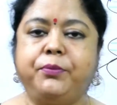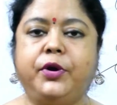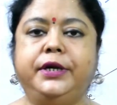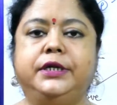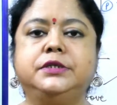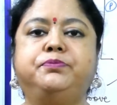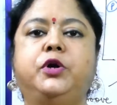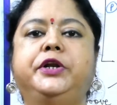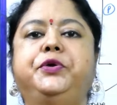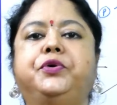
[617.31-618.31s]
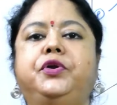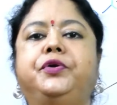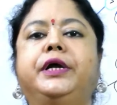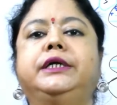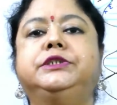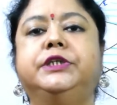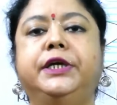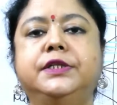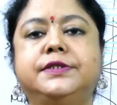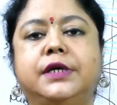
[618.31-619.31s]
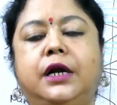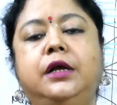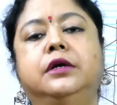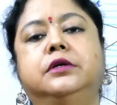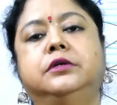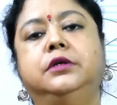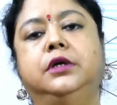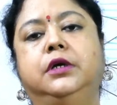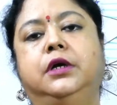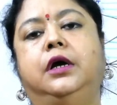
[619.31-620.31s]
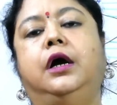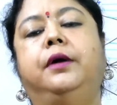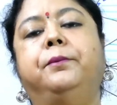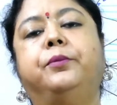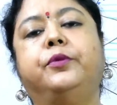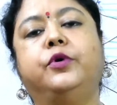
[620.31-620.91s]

point is polynucleotide chains are